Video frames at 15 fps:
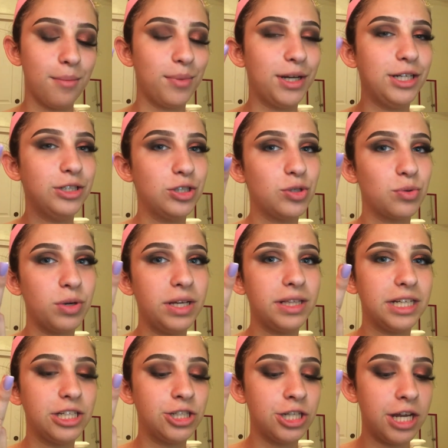but I used three
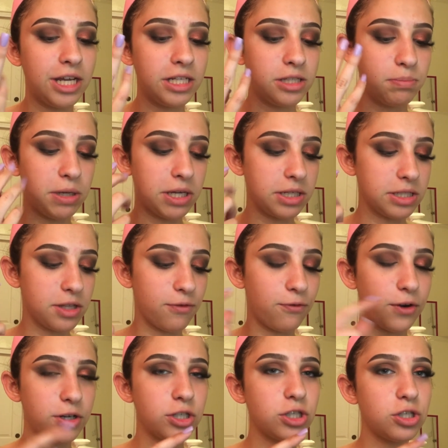lid shades because the
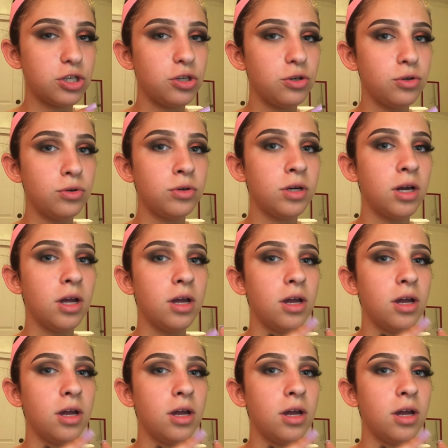first two